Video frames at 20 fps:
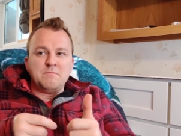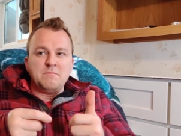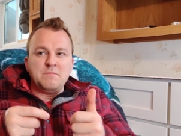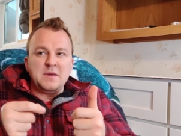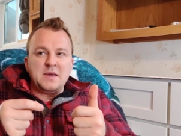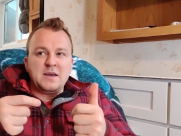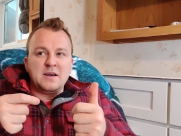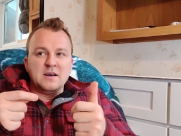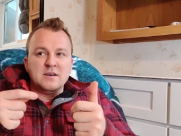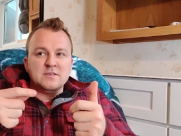
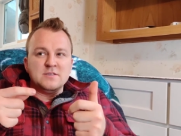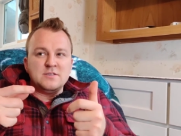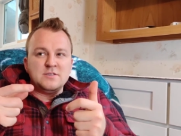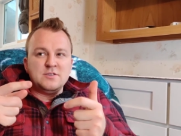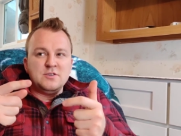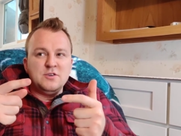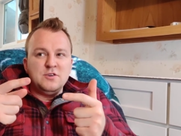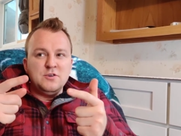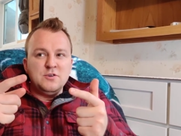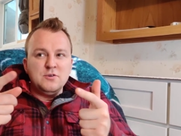
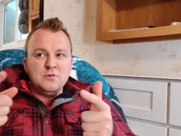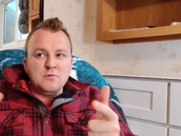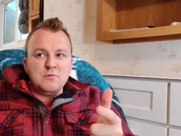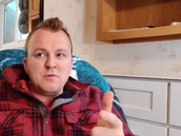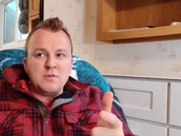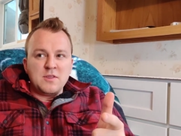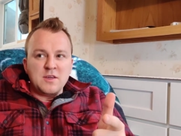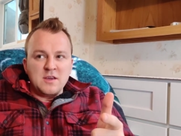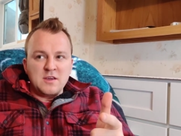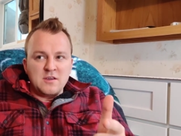because you
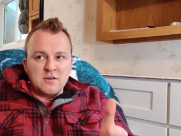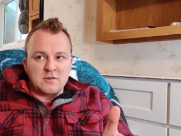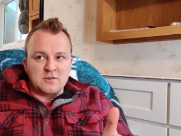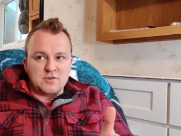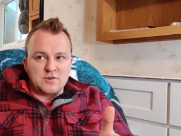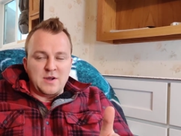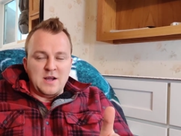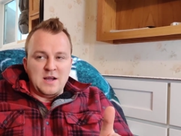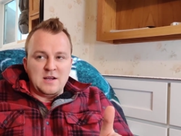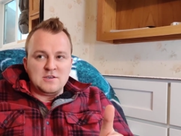think you're
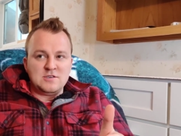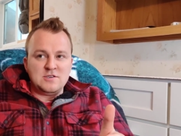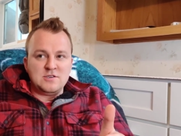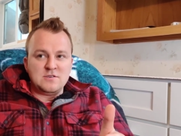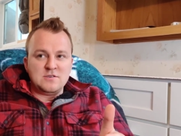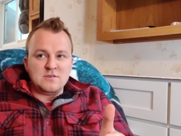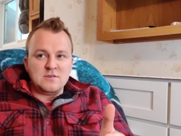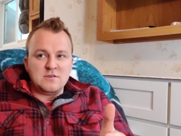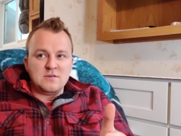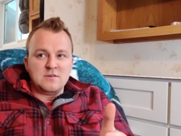
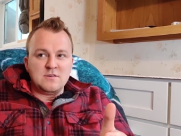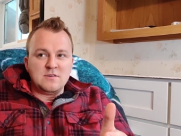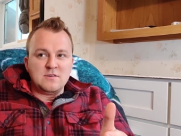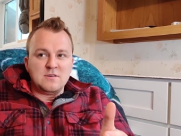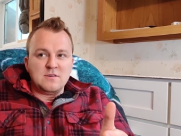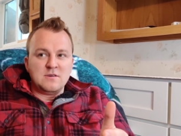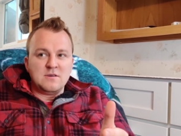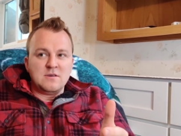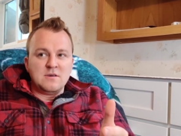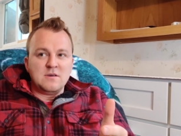trash.
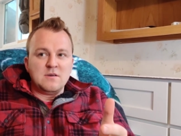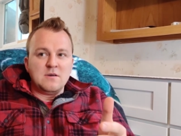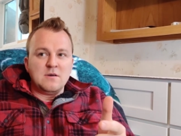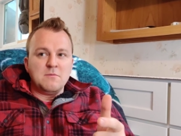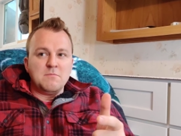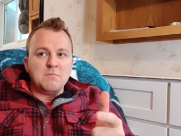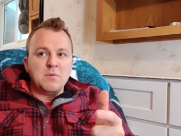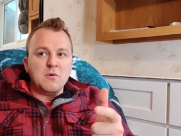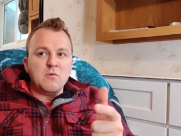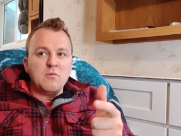
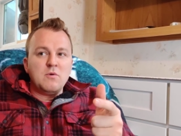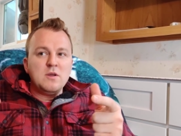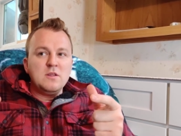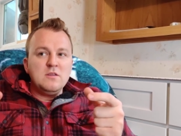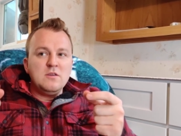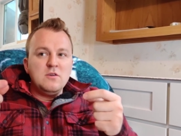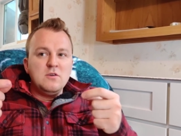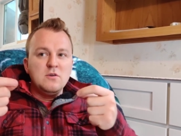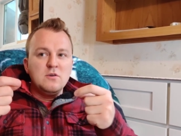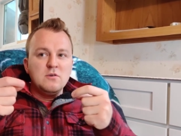But
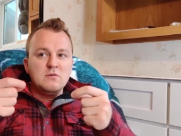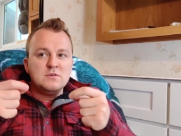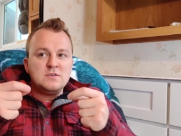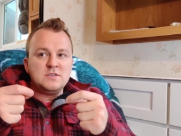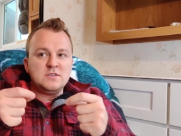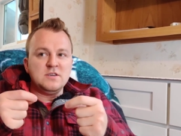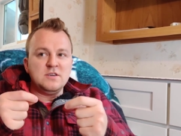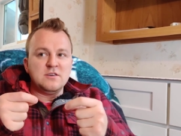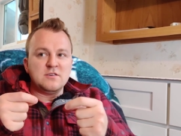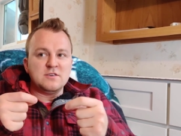when you
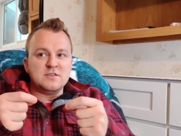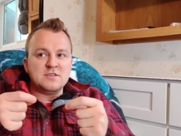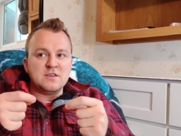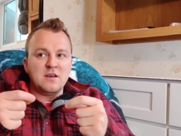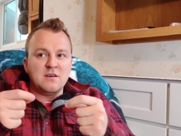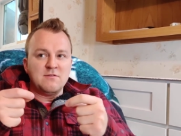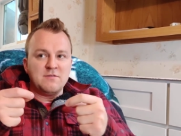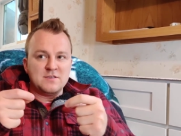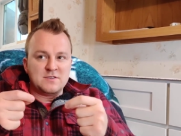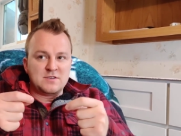see
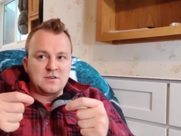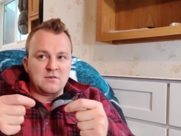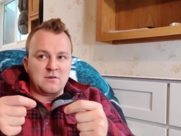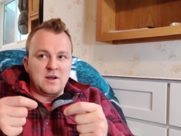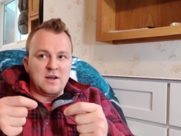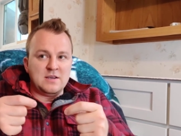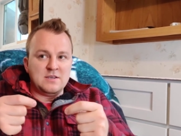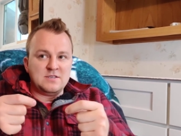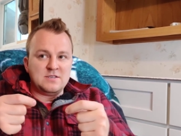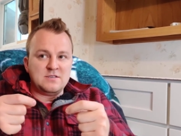yourself as
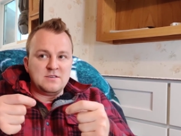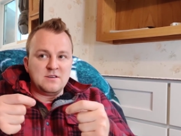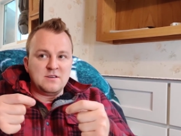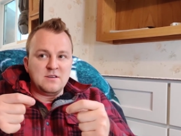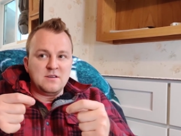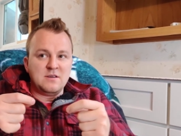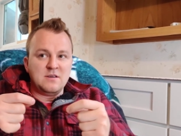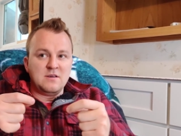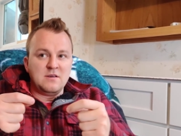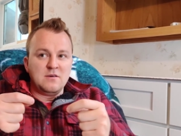Christ,
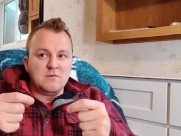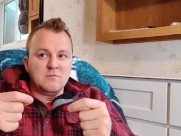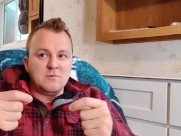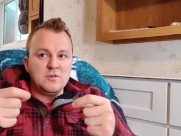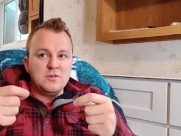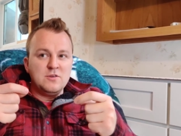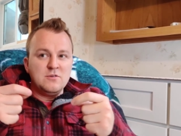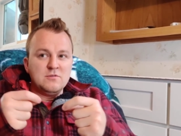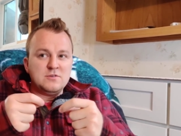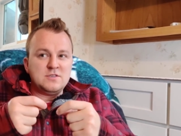
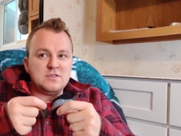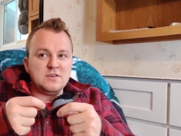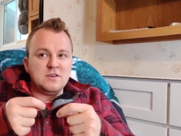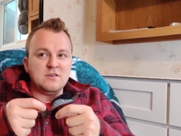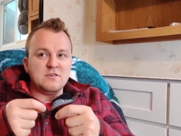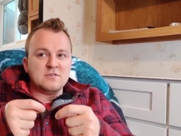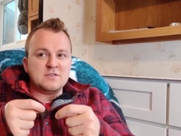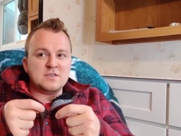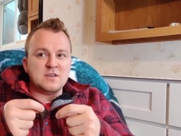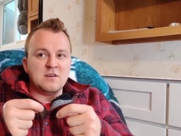when you see
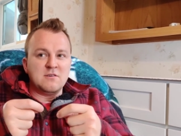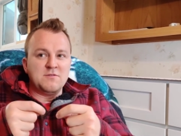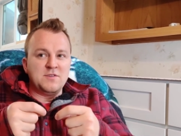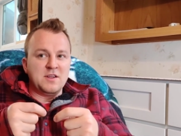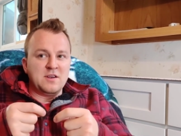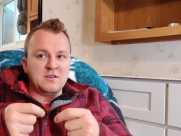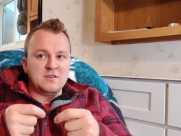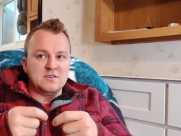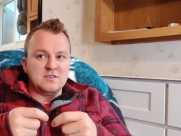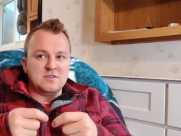yourself
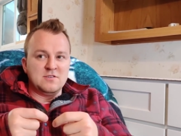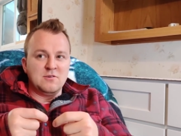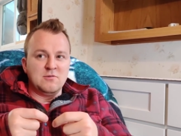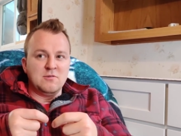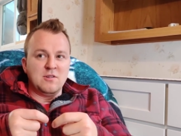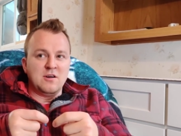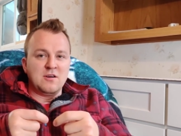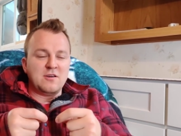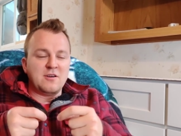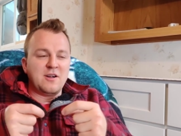that it is no
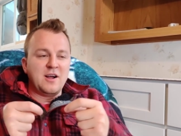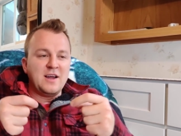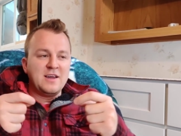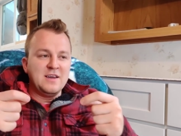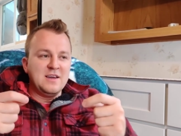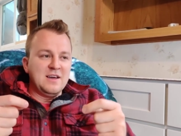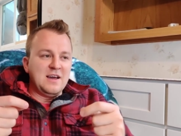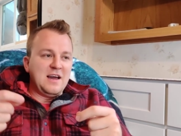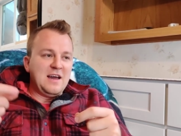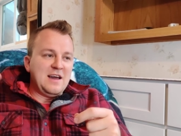longer I
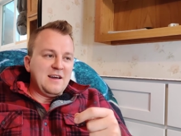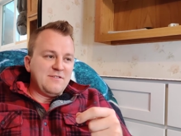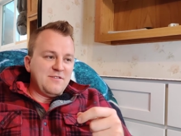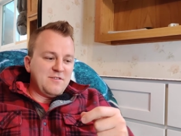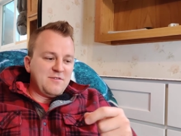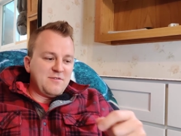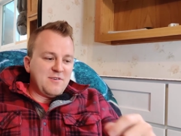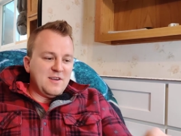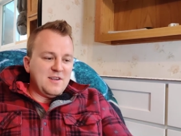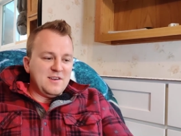have a
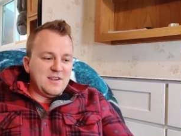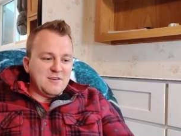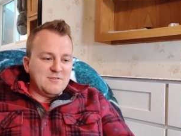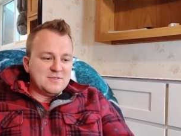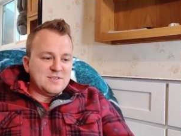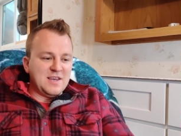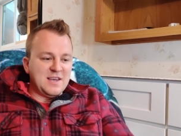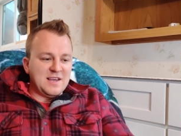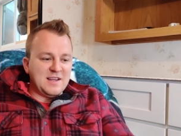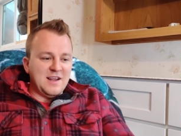friend, I
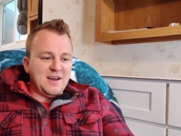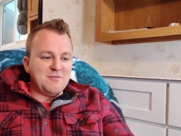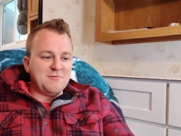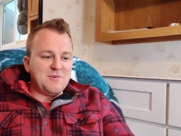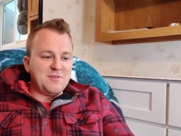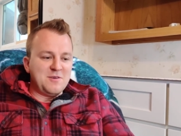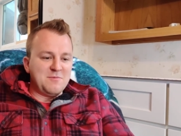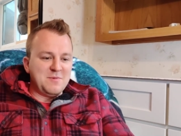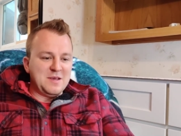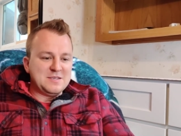was hanging out
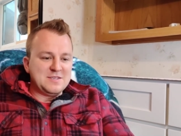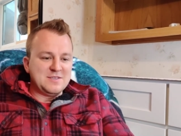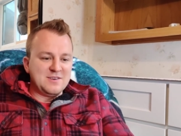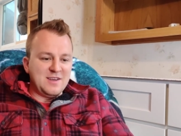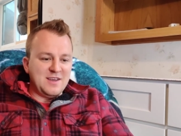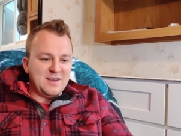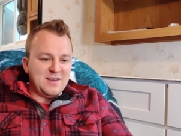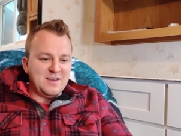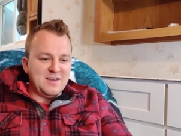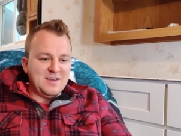with him
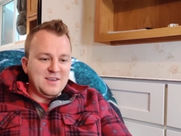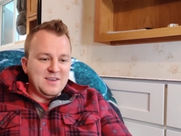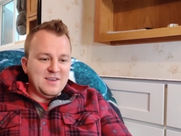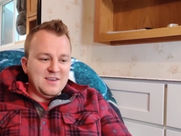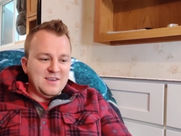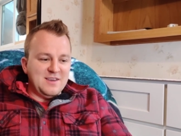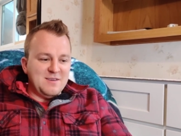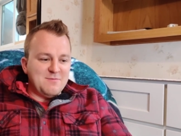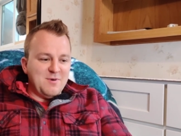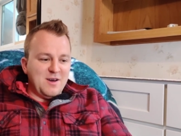yesterday.
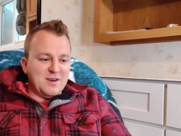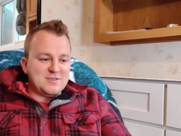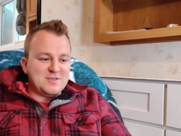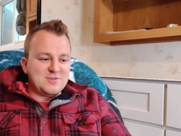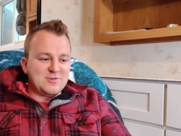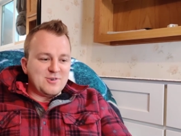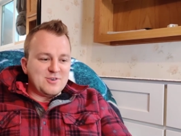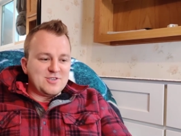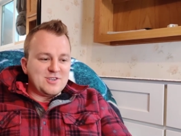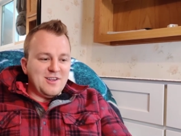He bought a
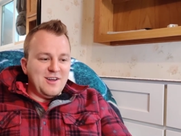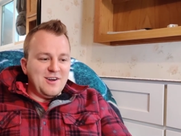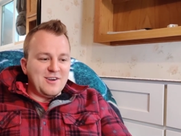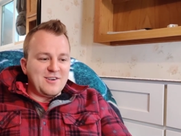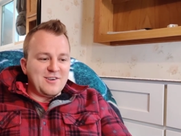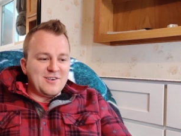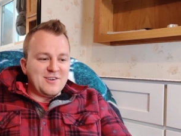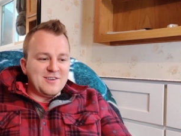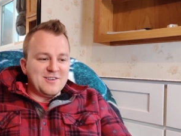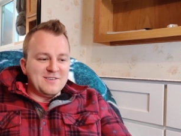storage
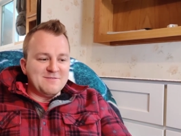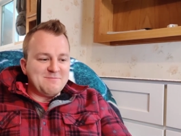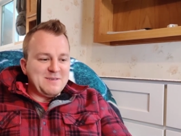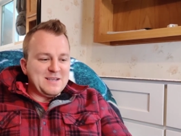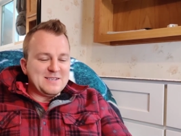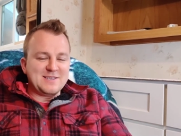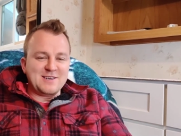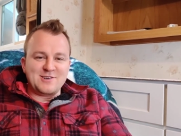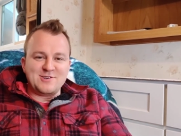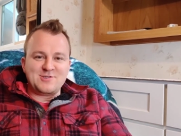locker, and
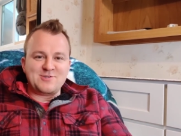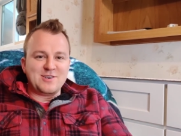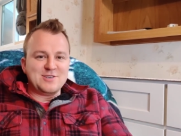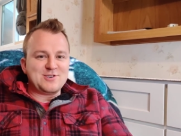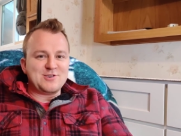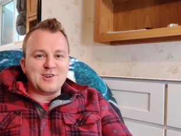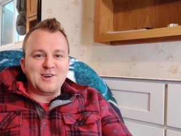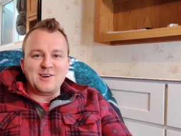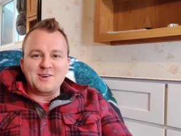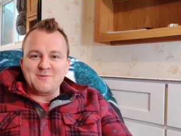man, it's like a
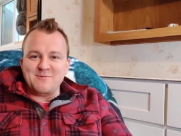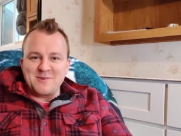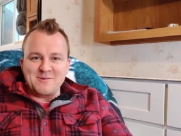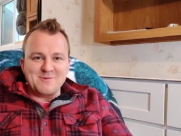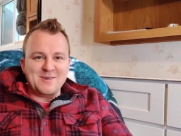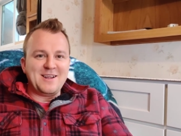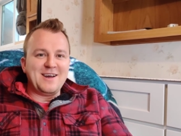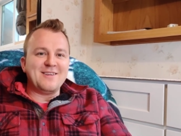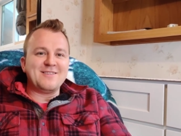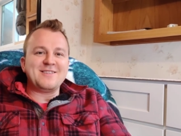treasure hunt. We
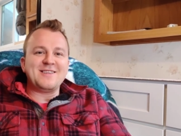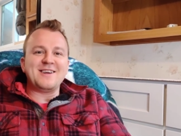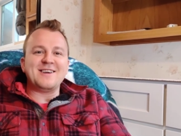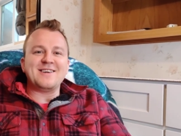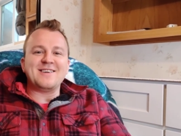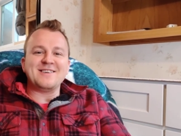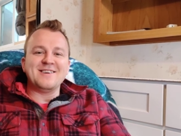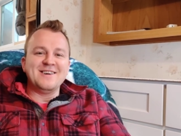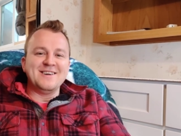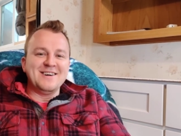went out
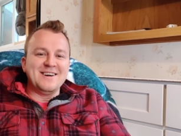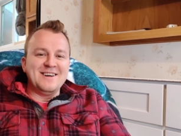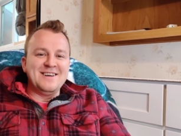there,